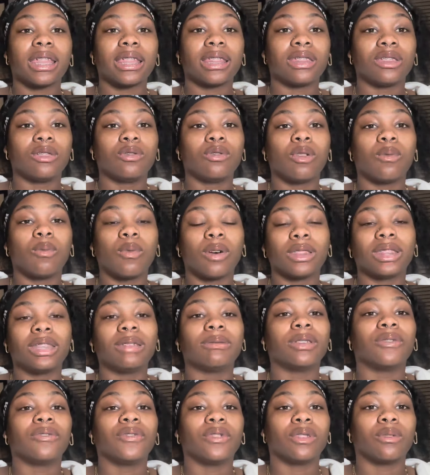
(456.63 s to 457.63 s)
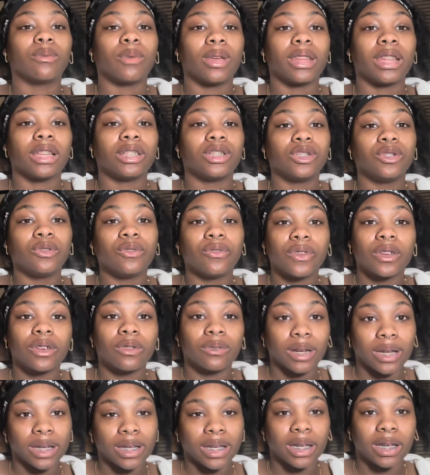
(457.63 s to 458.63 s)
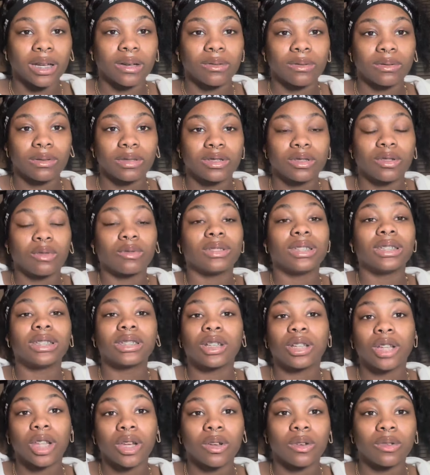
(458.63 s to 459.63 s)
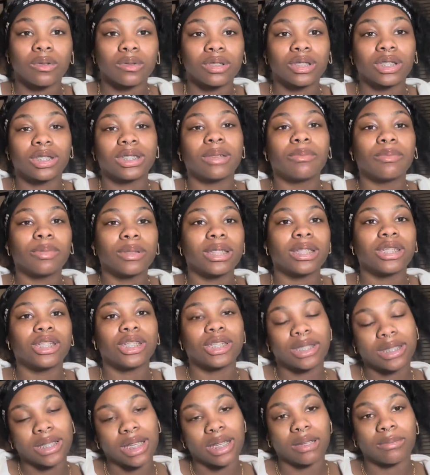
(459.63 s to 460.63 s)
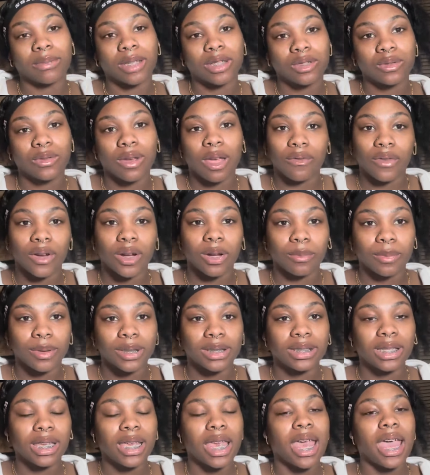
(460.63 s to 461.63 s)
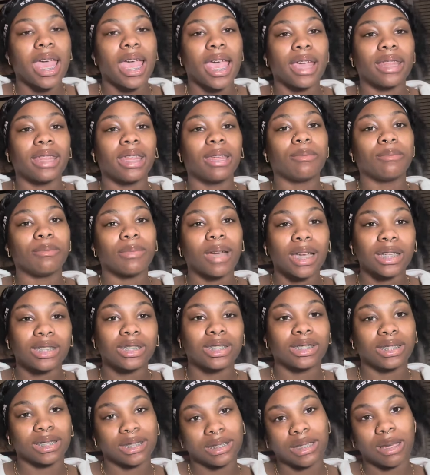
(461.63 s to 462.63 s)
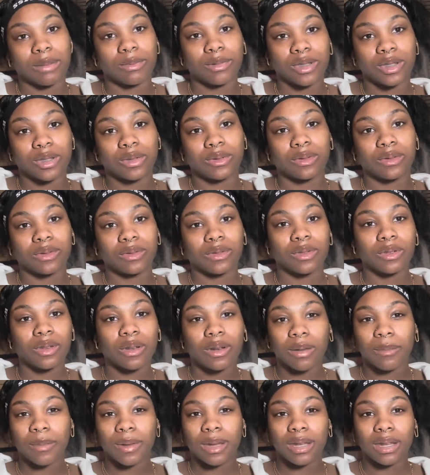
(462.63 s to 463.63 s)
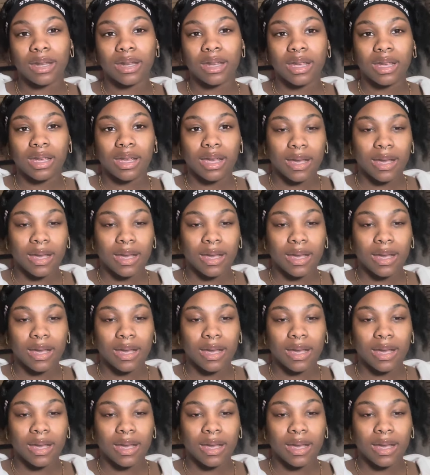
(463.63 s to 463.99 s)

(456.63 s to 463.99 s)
you don't want them to feel the way that you feel right now. So disclose. Simply just tell them that you have herpes and they might just accept you. You know what I mean?